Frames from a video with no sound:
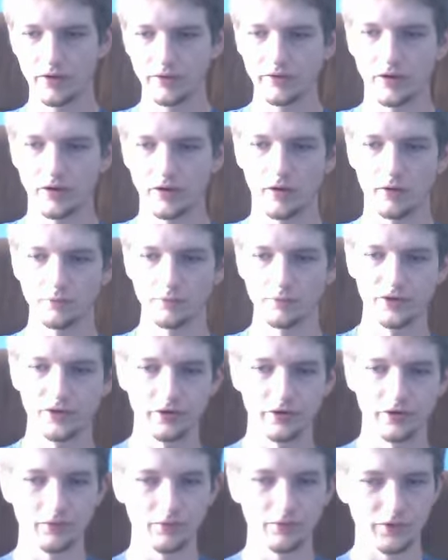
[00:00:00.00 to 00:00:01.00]
When
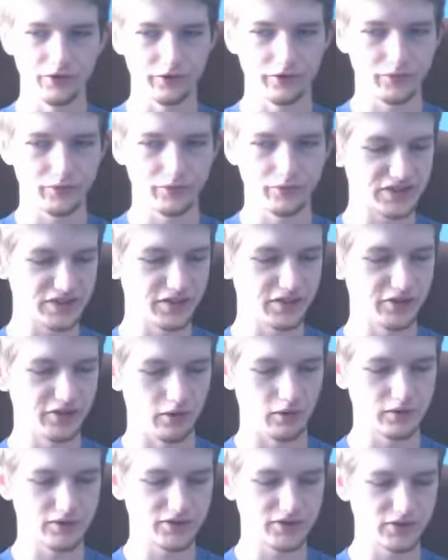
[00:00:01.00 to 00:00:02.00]
you're twisting it,
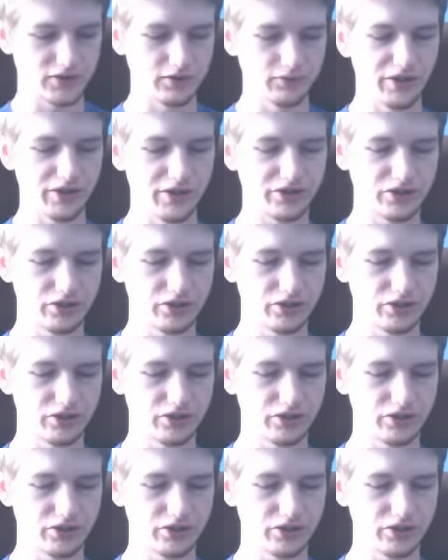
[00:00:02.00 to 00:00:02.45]
also make